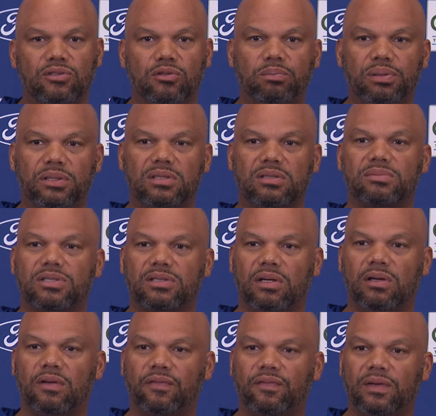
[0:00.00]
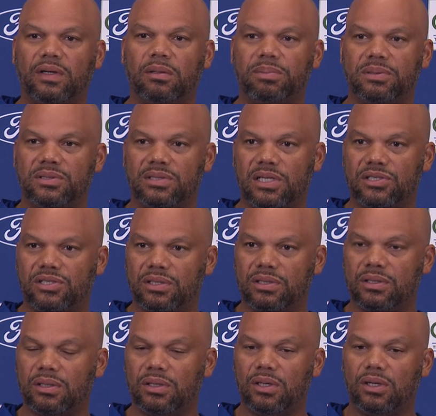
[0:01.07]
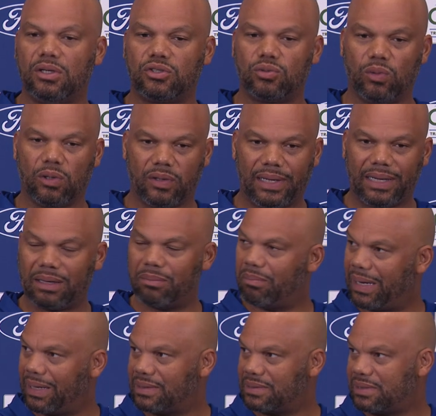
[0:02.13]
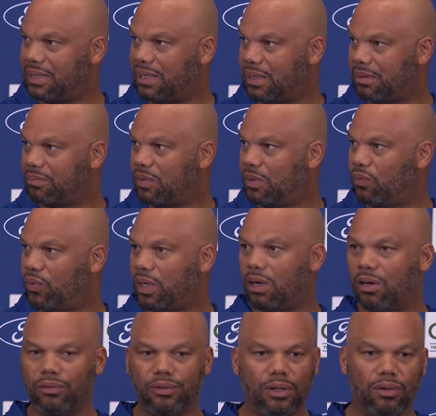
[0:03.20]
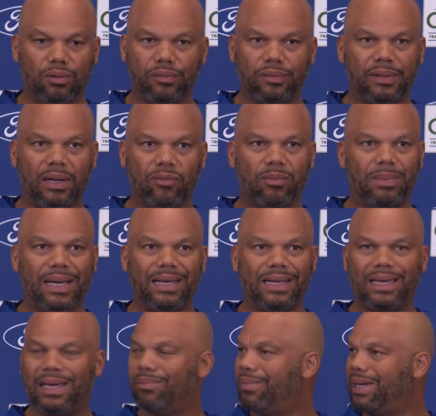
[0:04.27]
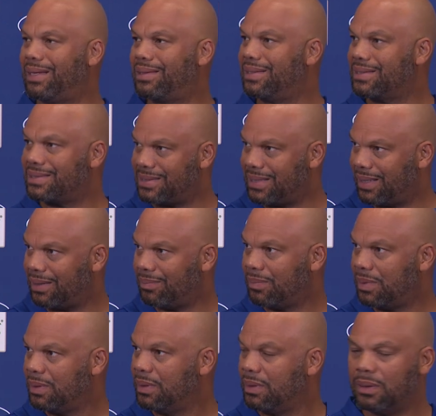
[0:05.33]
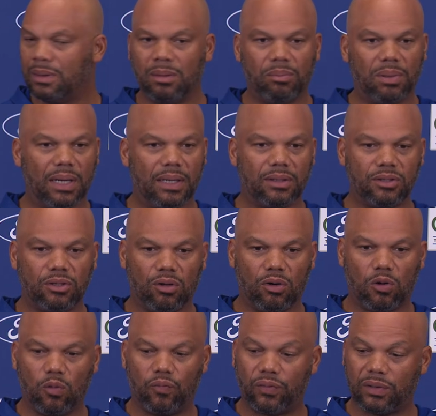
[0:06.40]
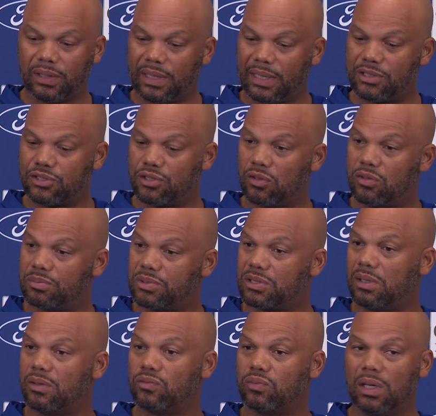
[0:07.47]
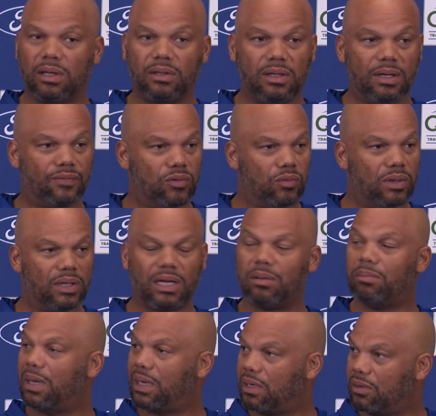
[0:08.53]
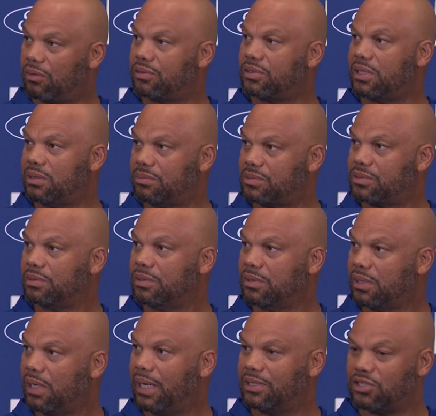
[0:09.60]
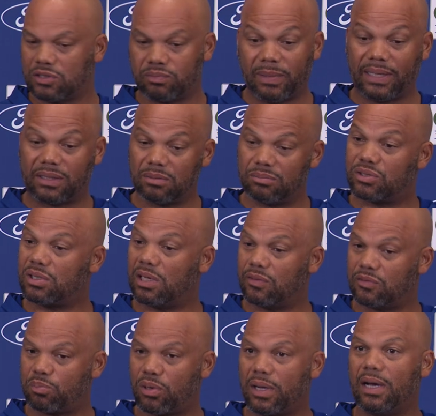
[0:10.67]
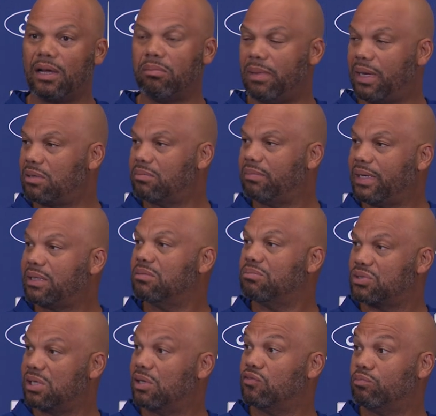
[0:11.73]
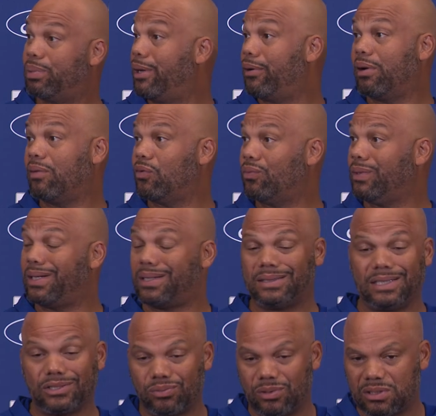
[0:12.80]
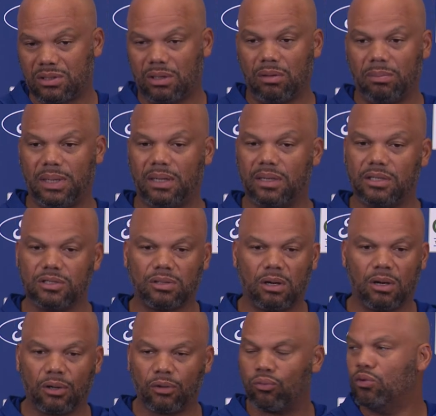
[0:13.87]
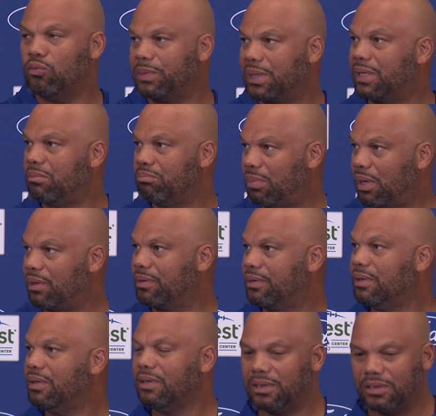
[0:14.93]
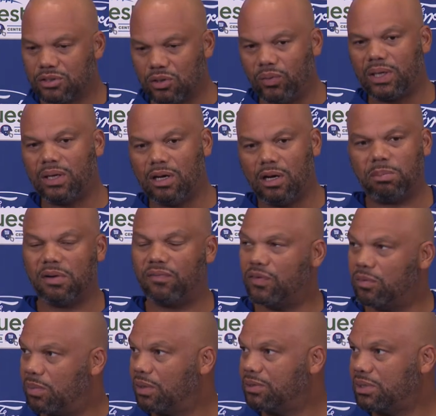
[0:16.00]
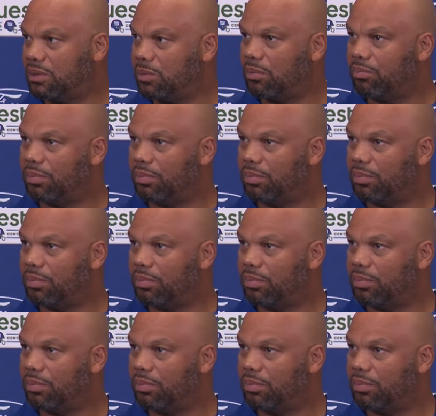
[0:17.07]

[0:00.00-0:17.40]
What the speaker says: to put themselves in a position to where they can make a team. And we all know everybody can't make this team, but you know, hopefully they show themselves well enough to where they can make other teams and just make themselves proud and make themselves better every week. Because that's what it's all about, us, our group getting better so we can help our football team.